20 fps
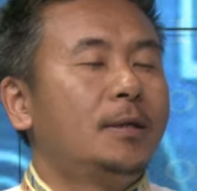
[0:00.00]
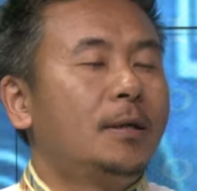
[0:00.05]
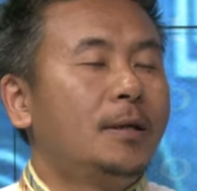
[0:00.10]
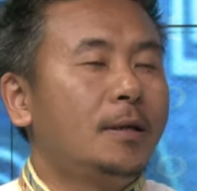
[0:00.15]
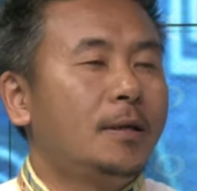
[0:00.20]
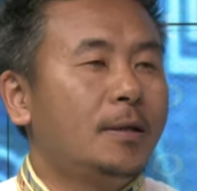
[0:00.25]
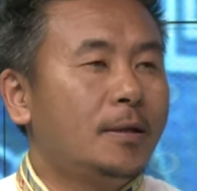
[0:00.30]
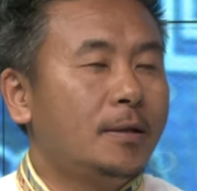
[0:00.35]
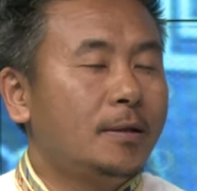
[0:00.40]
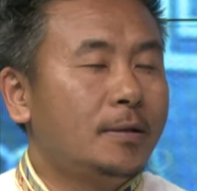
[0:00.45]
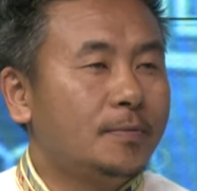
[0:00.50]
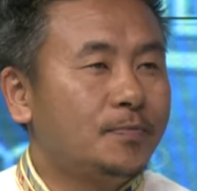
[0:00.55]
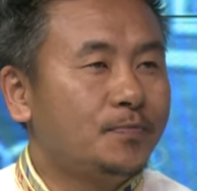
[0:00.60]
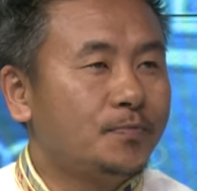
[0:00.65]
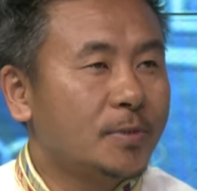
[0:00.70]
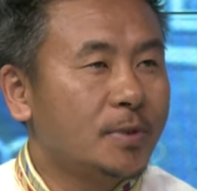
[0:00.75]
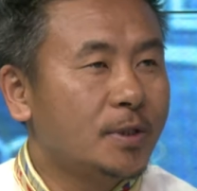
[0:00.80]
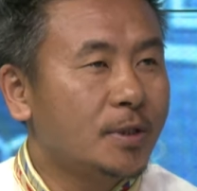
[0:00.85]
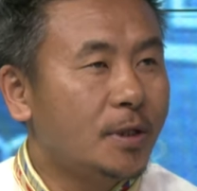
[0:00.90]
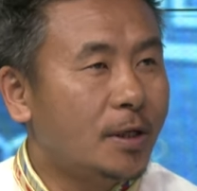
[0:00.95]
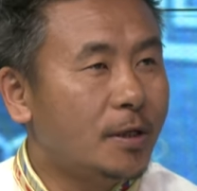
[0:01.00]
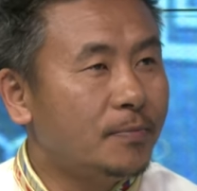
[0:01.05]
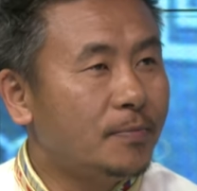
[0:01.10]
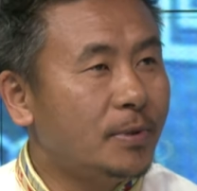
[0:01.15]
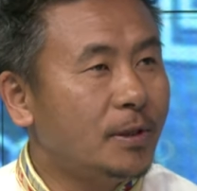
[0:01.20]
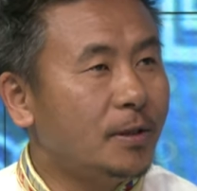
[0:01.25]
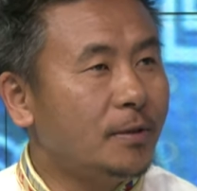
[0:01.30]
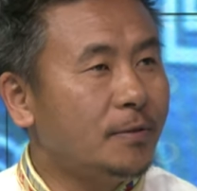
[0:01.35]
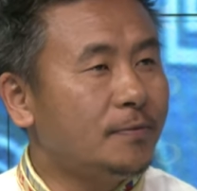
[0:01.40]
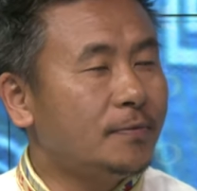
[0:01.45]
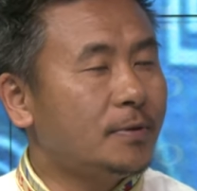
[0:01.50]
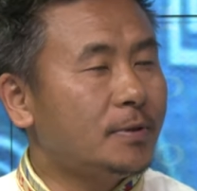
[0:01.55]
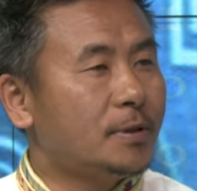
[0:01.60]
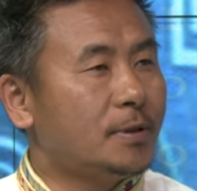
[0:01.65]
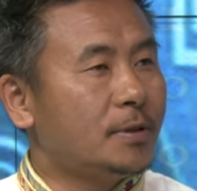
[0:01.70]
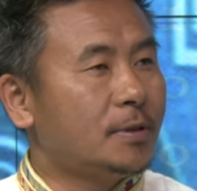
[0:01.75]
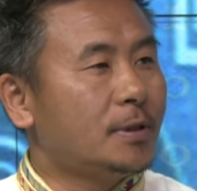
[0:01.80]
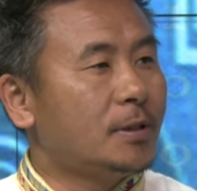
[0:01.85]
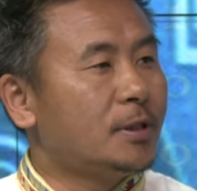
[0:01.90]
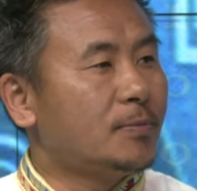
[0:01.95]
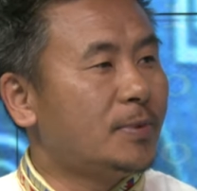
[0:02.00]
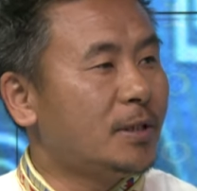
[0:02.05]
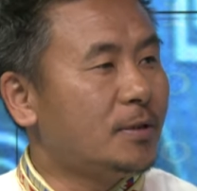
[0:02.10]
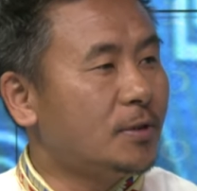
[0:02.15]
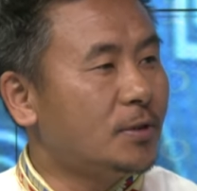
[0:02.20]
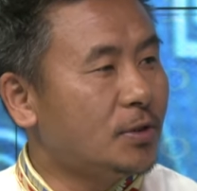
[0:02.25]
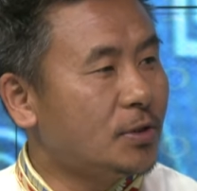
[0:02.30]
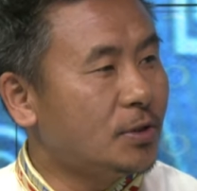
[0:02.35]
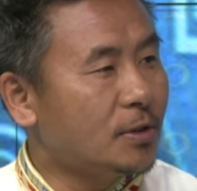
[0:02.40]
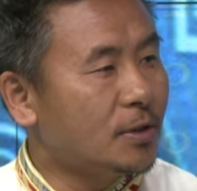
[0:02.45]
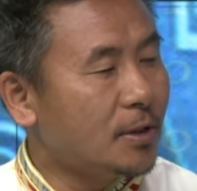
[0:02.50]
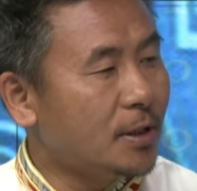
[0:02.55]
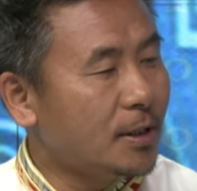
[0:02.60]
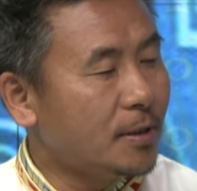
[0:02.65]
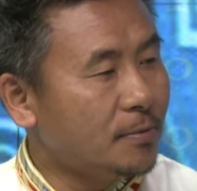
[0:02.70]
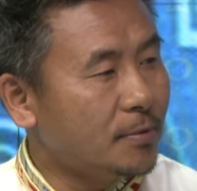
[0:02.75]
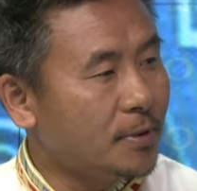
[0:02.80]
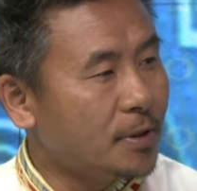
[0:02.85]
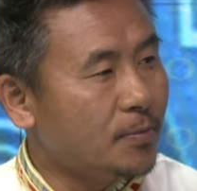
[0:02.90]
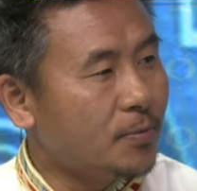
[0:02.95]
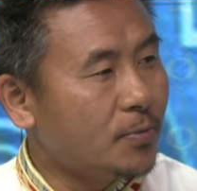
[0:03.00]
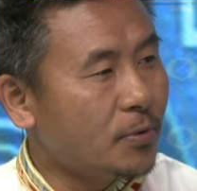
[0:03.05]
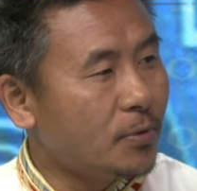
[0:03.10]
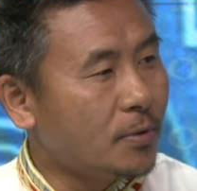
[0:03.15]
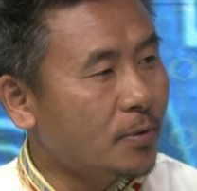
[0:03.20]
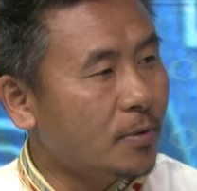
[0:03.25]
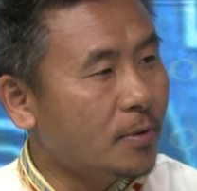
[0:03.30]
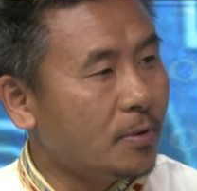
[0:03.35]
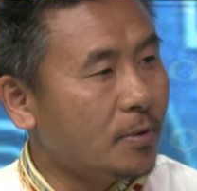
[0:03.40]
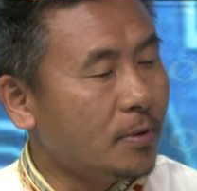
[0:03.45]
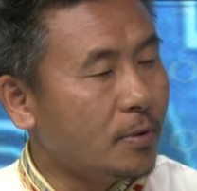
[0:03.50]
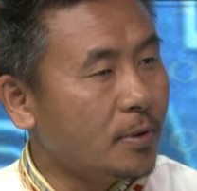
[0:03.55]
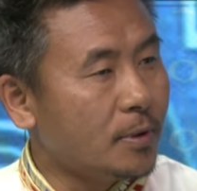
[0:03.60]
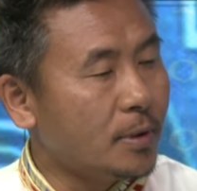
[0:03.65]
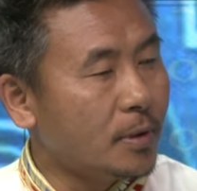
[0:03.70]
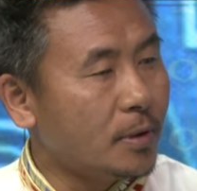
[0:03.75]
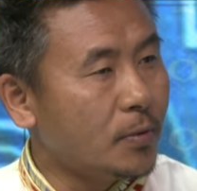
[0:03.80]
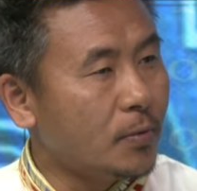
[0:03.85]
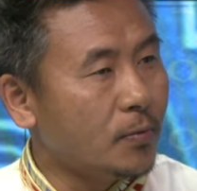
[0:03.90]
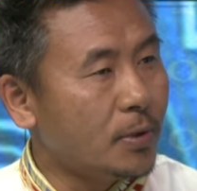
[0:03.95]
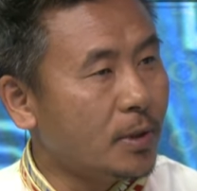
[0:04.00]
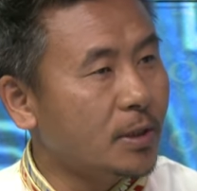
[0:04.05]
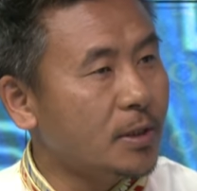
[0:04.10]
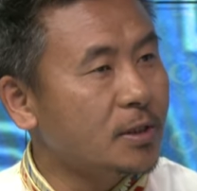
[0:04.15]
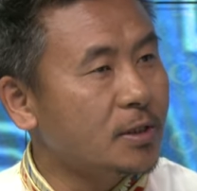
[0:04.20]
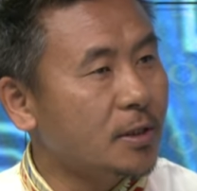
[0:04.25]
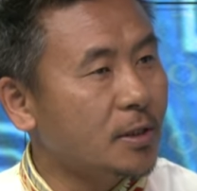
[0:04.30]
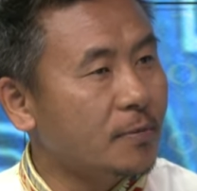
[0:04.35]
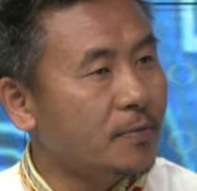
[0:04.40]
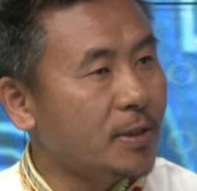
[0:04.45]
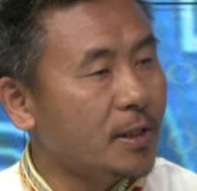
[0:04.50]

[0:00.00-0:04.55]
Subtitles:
I believe the Tibetan Digital Library will serve